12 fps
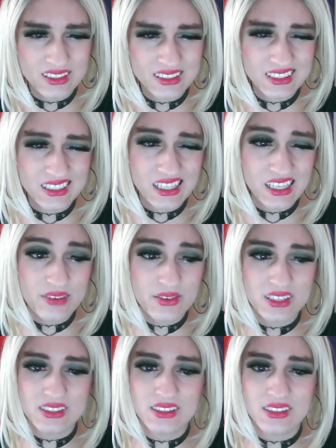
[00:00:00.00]
I'll give
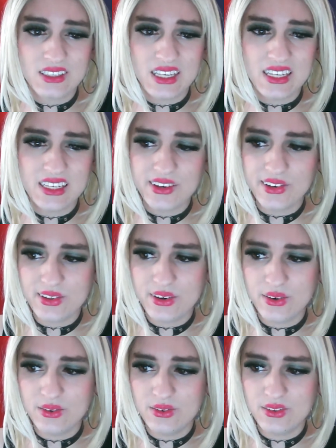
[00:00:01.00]
it a C tier though.